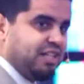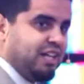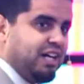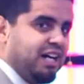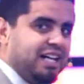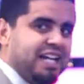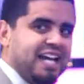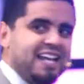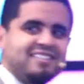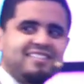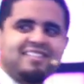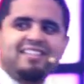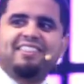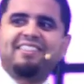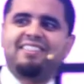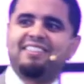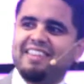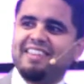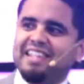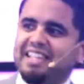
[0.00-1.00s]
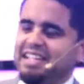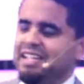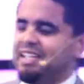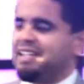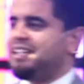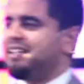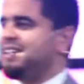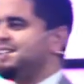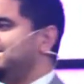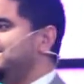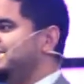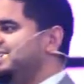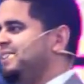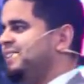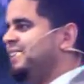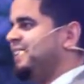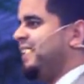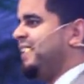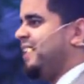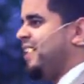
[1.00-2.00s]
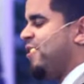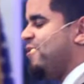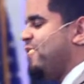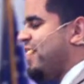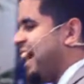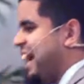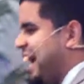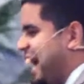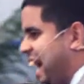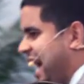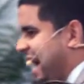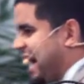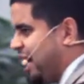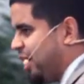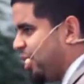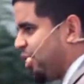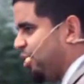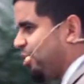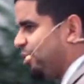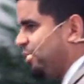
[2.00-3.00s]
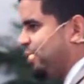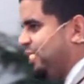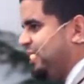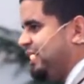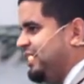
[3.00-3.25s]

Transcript: God has to think of how